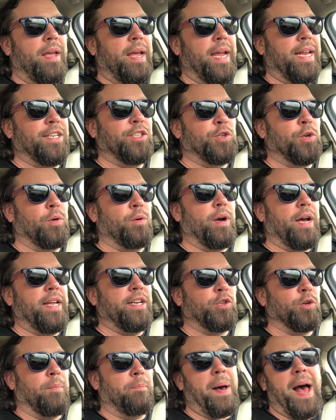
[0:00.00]
into
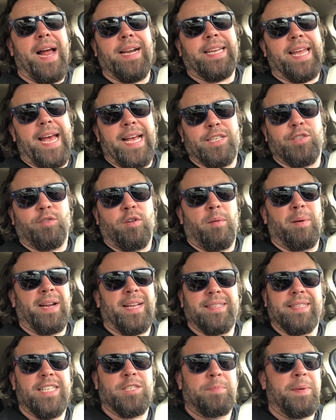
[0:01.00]
a podcast format.
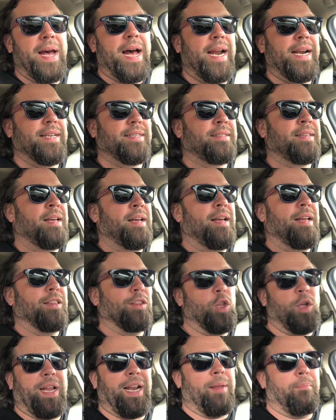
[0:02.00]
Because let's be honest,
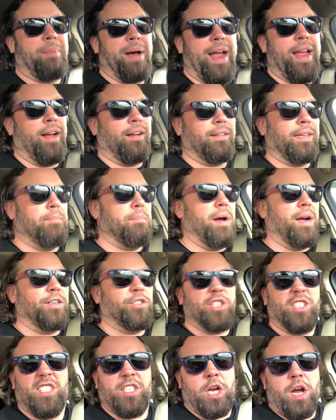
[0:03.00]
looking at my ugly mug
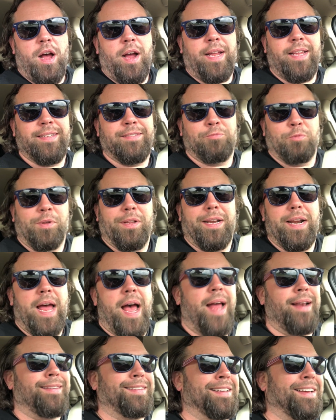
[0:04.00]
just talk is really
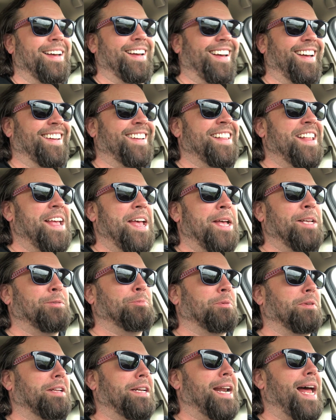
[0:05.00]
not
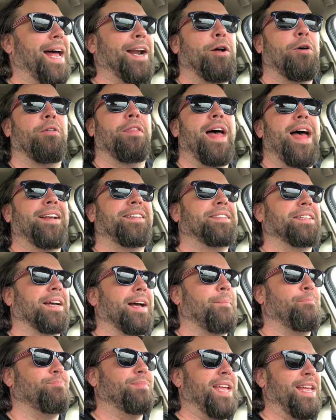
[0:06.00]
all that
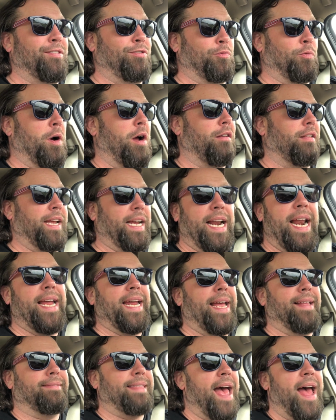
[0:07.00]
enthralling, and I
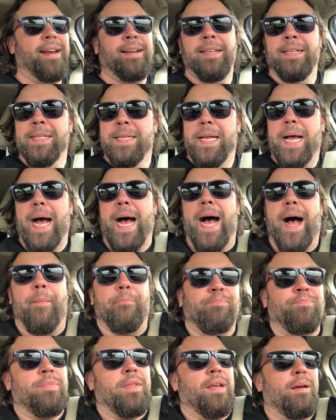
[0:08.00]
get that.
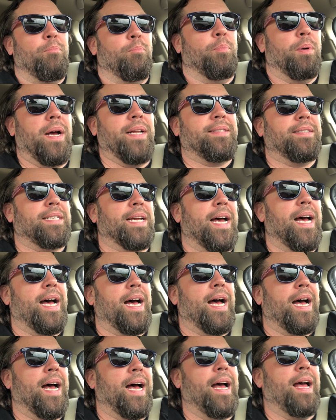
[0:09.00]

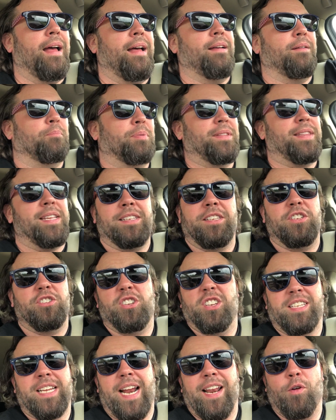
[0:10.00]
But this is
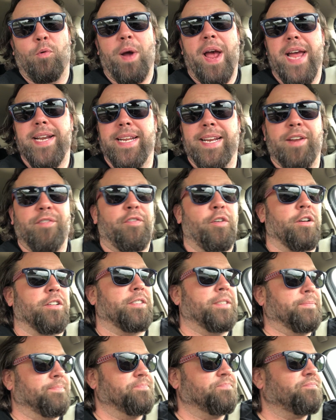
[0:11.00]
just kind of the way I did it
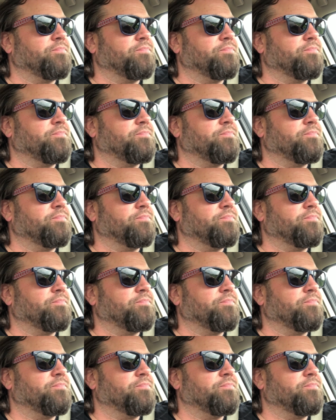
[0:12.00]
first.